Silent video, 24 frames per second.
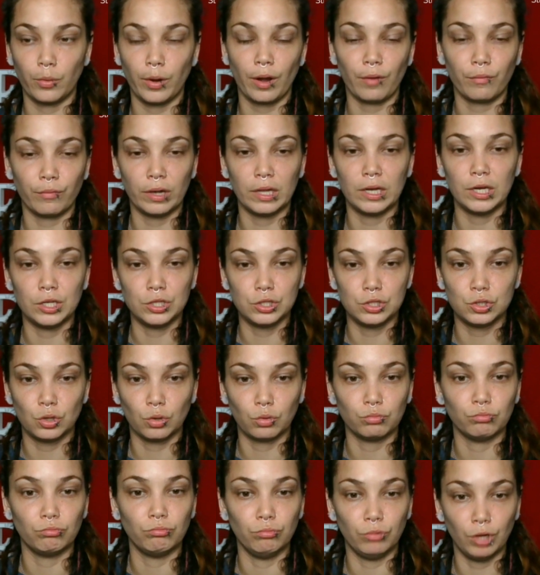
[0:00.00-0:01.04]
already
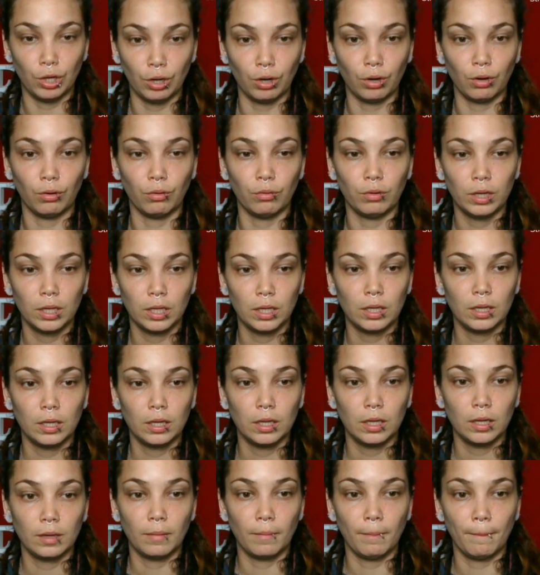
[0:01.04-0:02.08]
don't know.
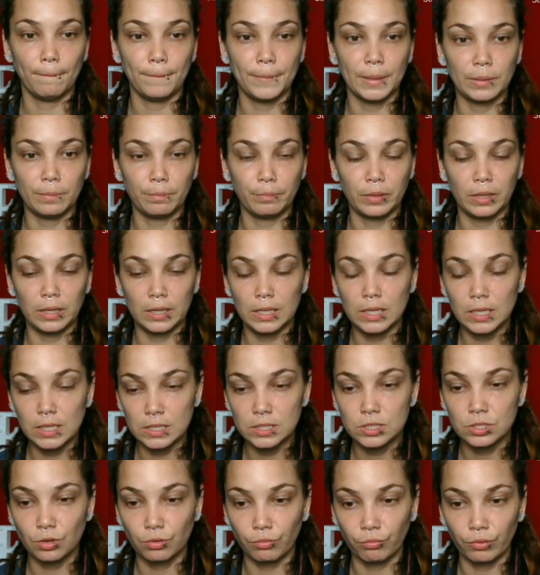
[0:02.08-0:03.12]
But
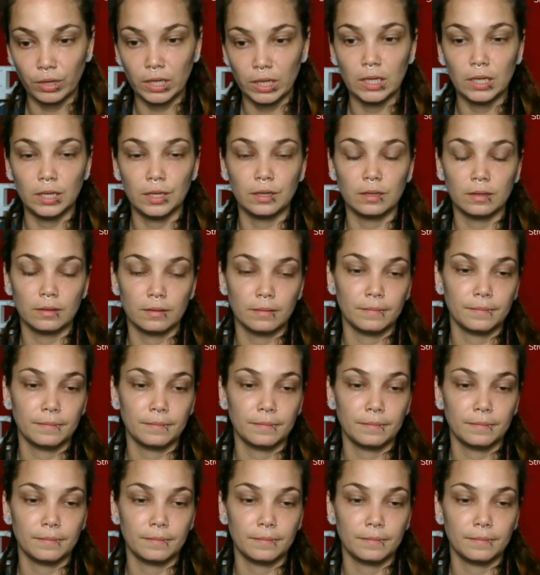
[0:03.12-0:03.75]
please read